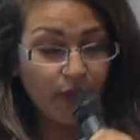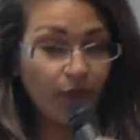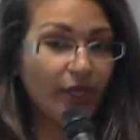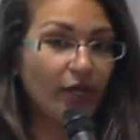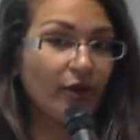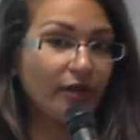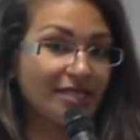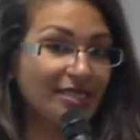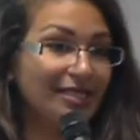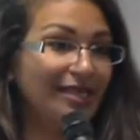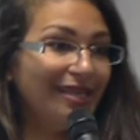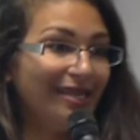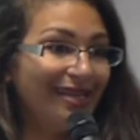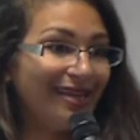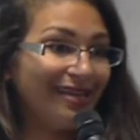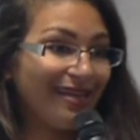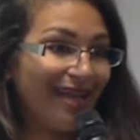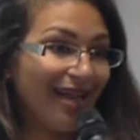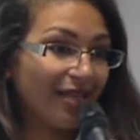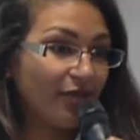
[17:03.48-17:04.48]
constantly
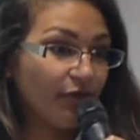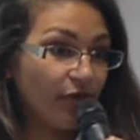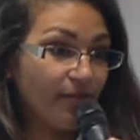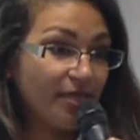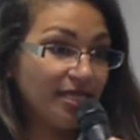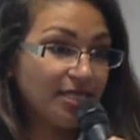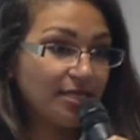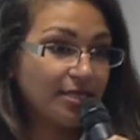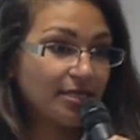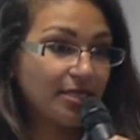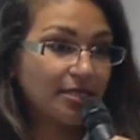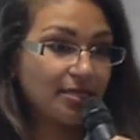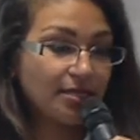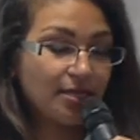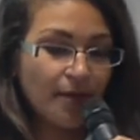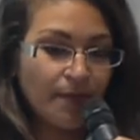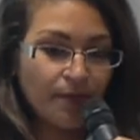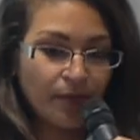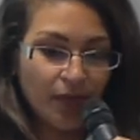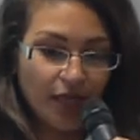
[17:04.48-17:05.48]
neglect remittances.
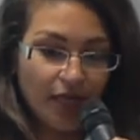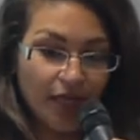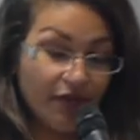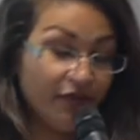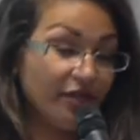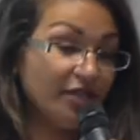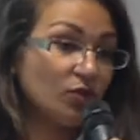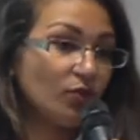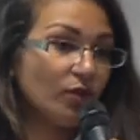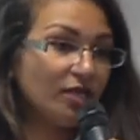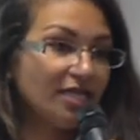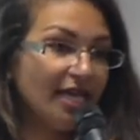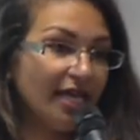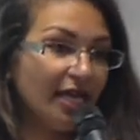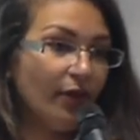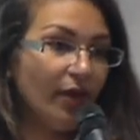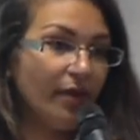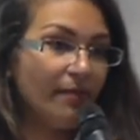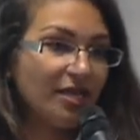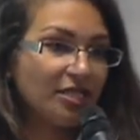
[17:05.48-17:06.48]
And if there's one
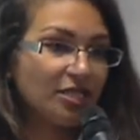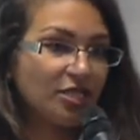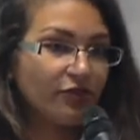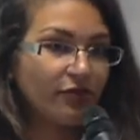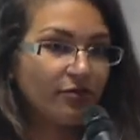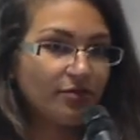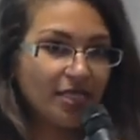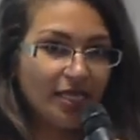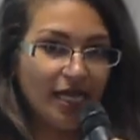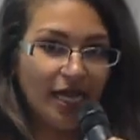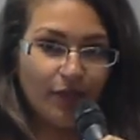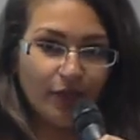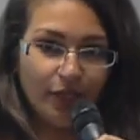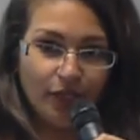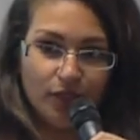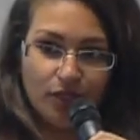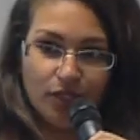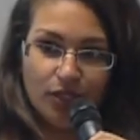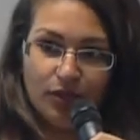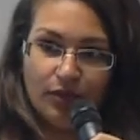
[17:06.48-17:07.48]
takeaway message from today, I want
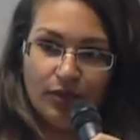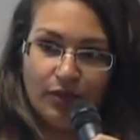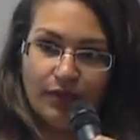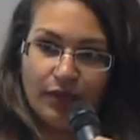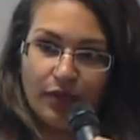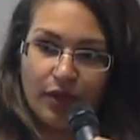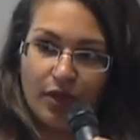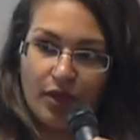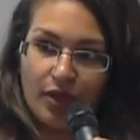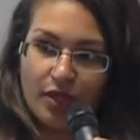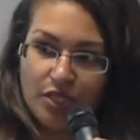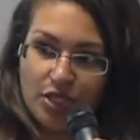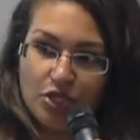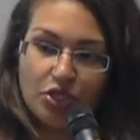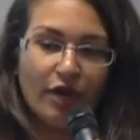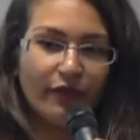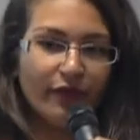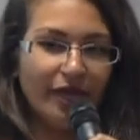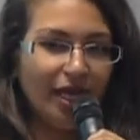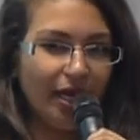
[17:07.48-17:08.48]
you to
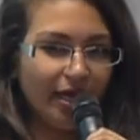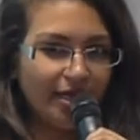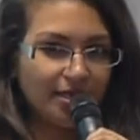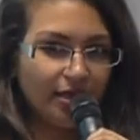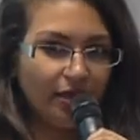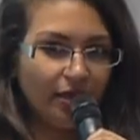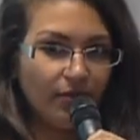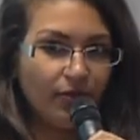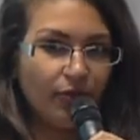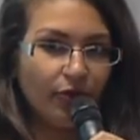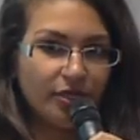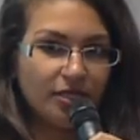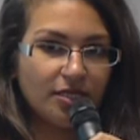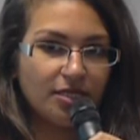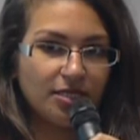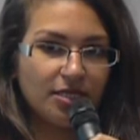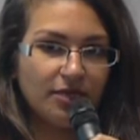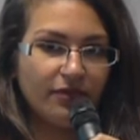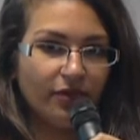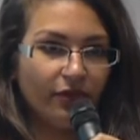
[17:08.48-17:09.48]
start realizing the
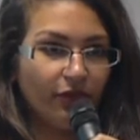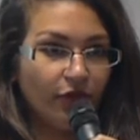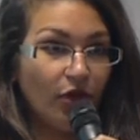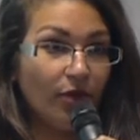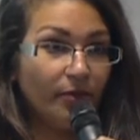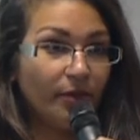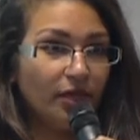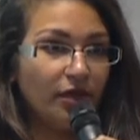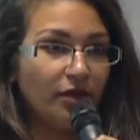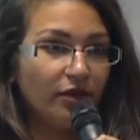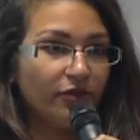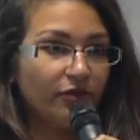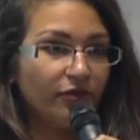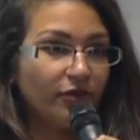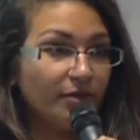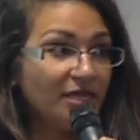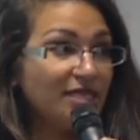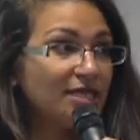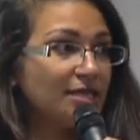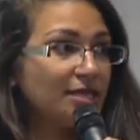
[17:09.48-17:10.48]
importance of the phenomena of
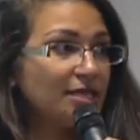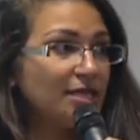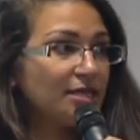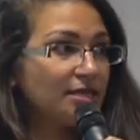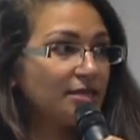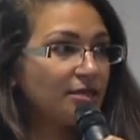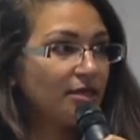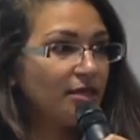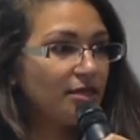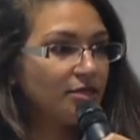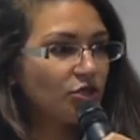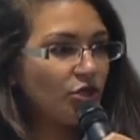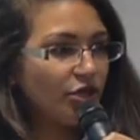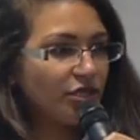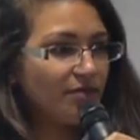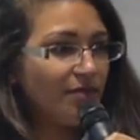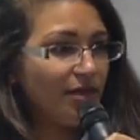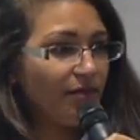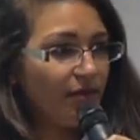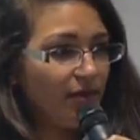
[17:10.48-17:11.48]
remittances and start
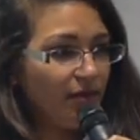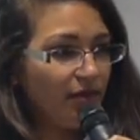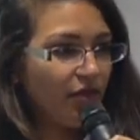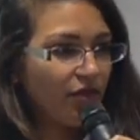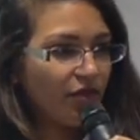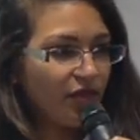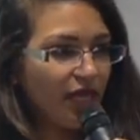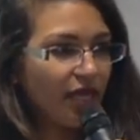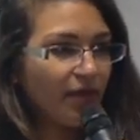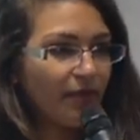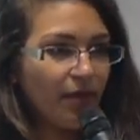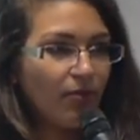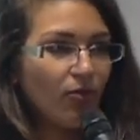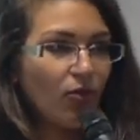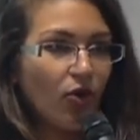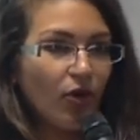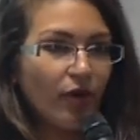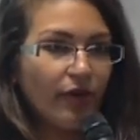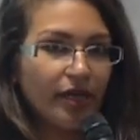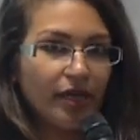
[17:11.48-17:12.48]
to maybe think a bit
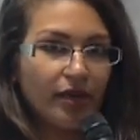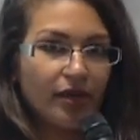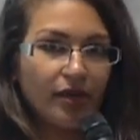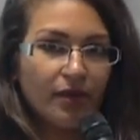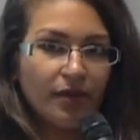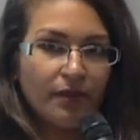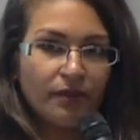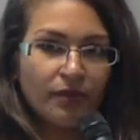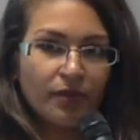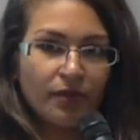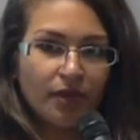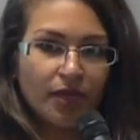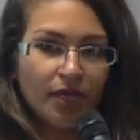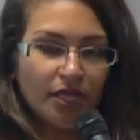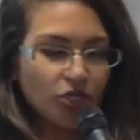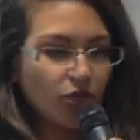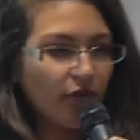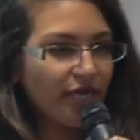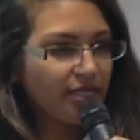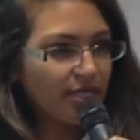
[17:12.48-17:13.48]
more and
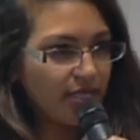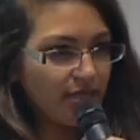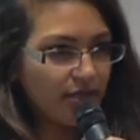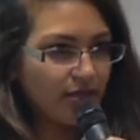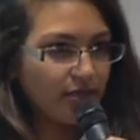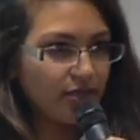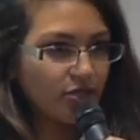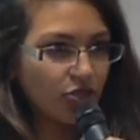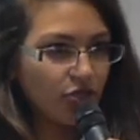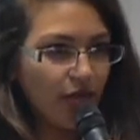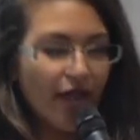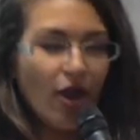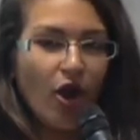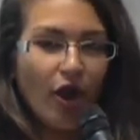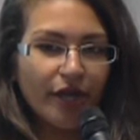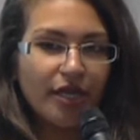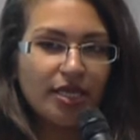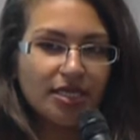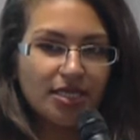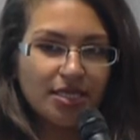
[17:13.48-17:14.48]
try
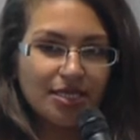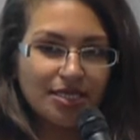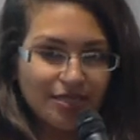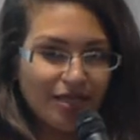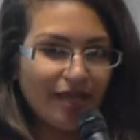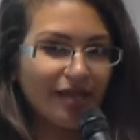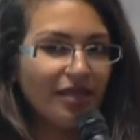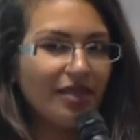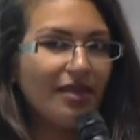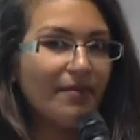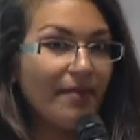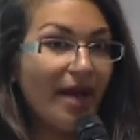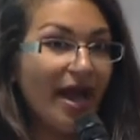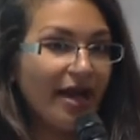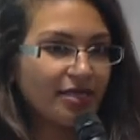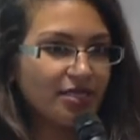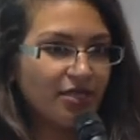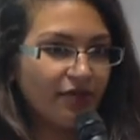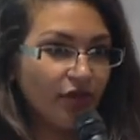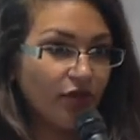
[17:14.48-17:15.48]
harder to study the
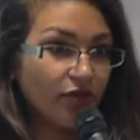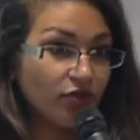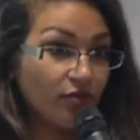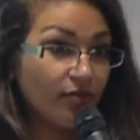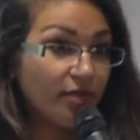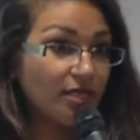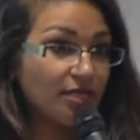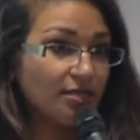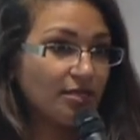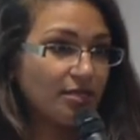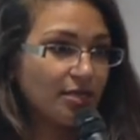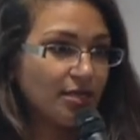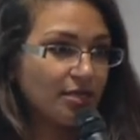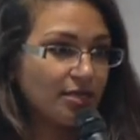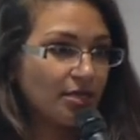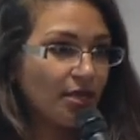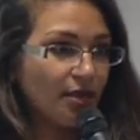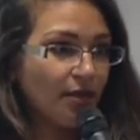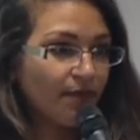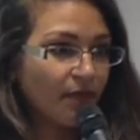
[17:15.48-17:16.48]
impacts of these
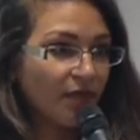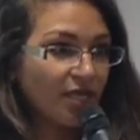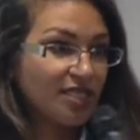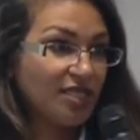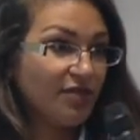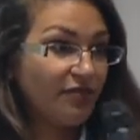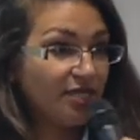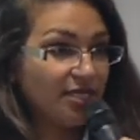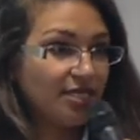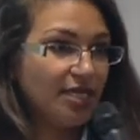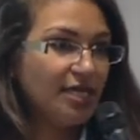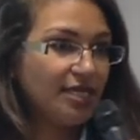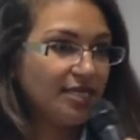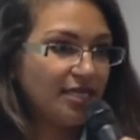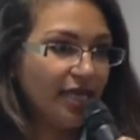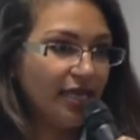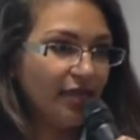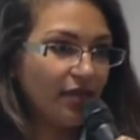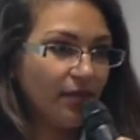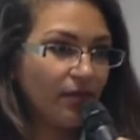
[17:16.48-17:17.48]
remittances, to
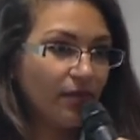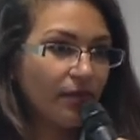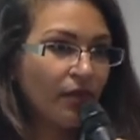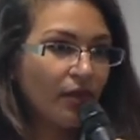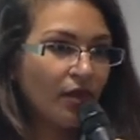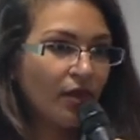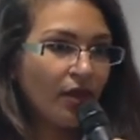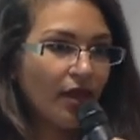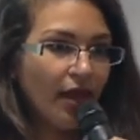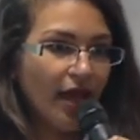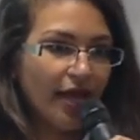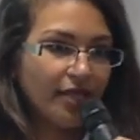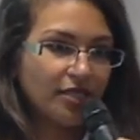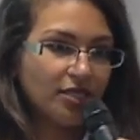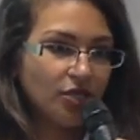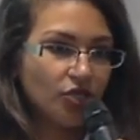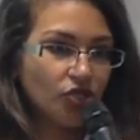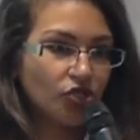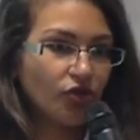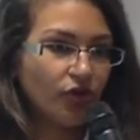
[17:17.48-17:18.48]
facilitate them and
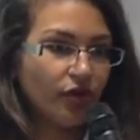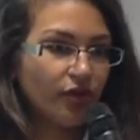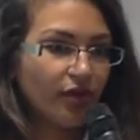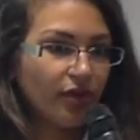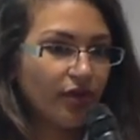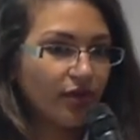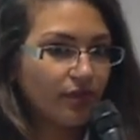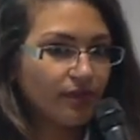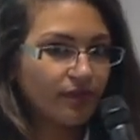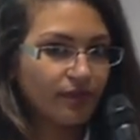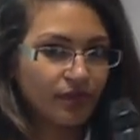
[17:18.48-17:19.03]
to ensure that